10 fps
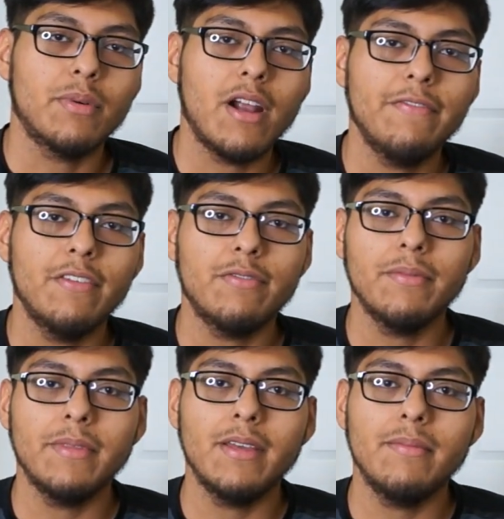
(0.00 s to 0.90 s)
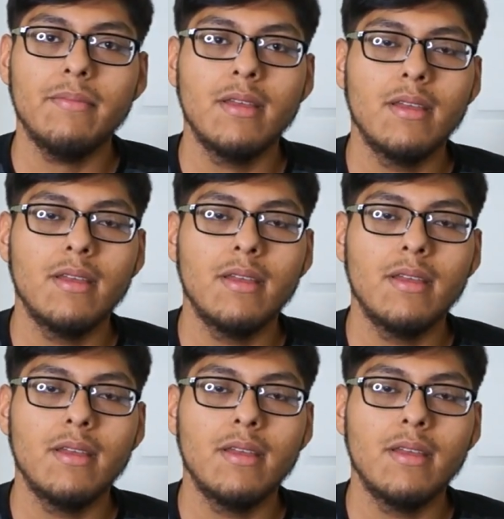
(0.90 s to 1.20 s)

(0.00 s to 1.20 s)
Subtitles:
profit from them,